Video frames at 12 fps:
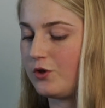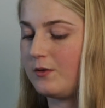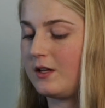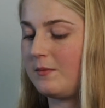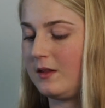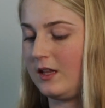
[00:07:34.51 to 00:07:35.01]
she
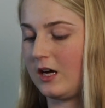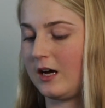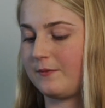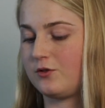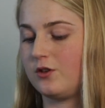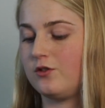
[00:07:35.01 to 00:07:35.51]
would give me the
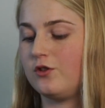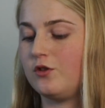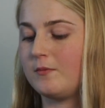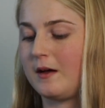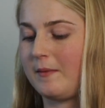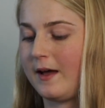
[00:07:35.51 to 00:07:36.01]
option to
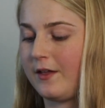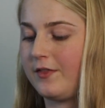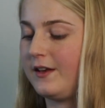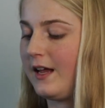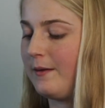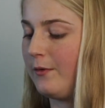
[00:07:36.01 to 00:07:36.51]
do my math
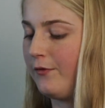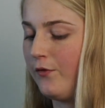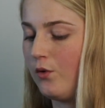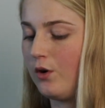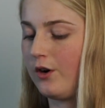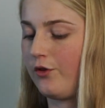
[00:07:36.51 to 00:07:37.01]
the night
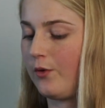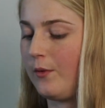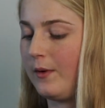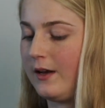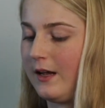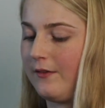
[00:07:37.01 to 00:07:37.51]
before so I
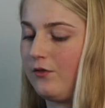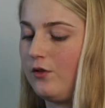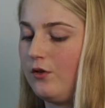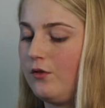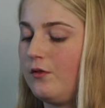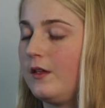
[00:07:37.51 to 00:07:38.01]
wouldn't have to
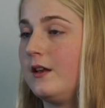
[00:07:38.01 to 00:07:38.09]
do